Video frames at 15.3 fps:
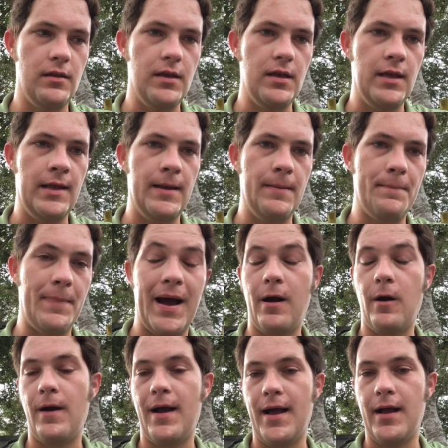the
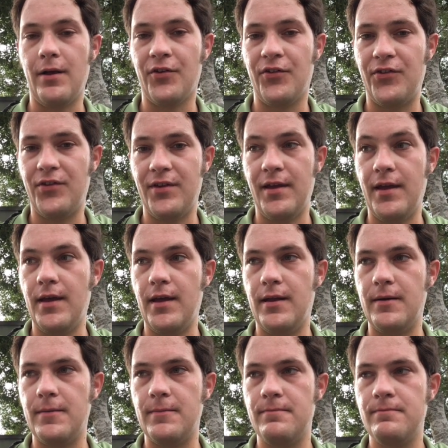powerhouse
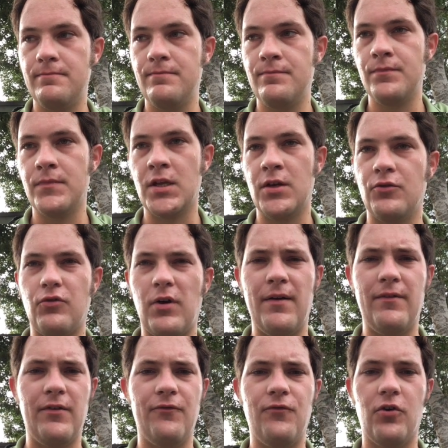and
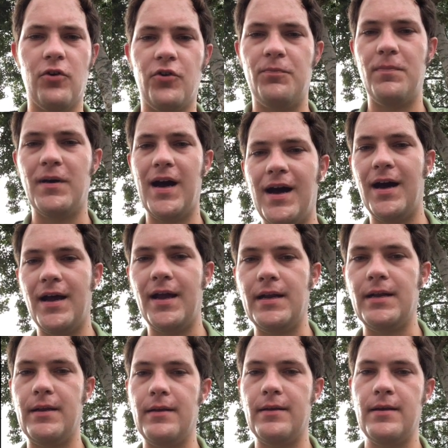driving force
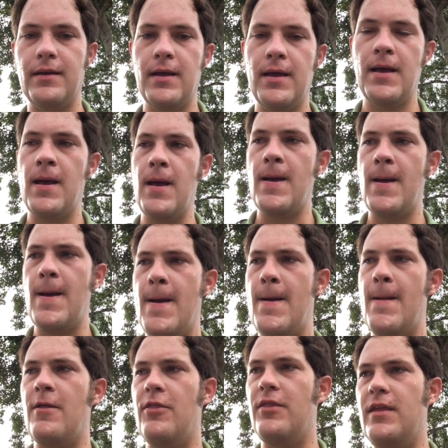behind
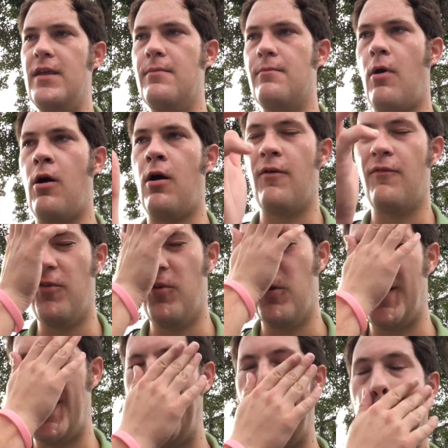the
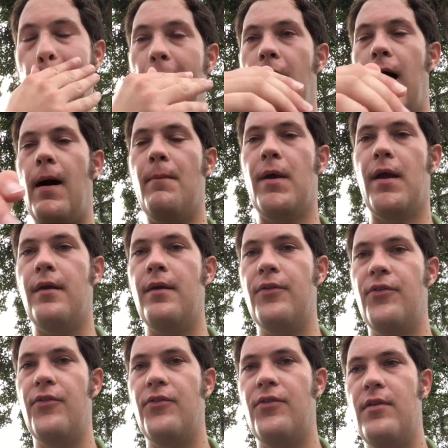Marvel
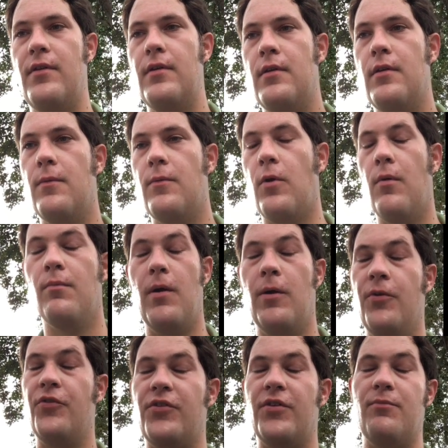comics, or
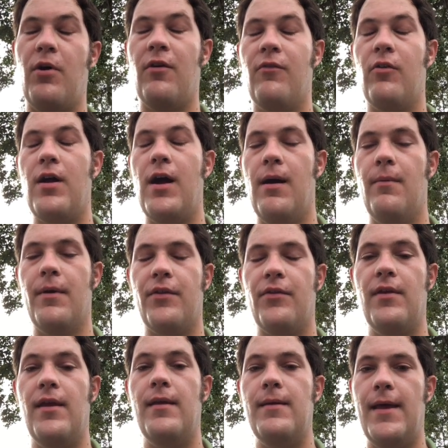most of Marvel
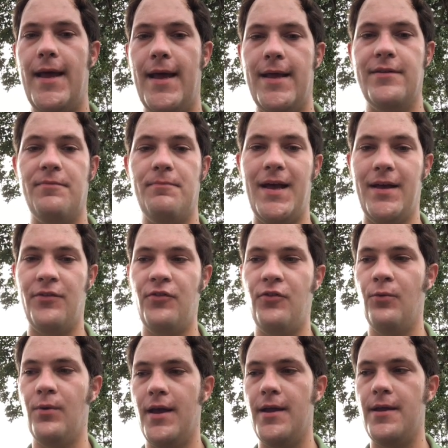comics, has passed
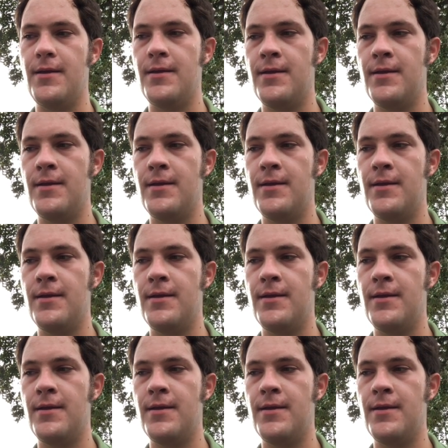away.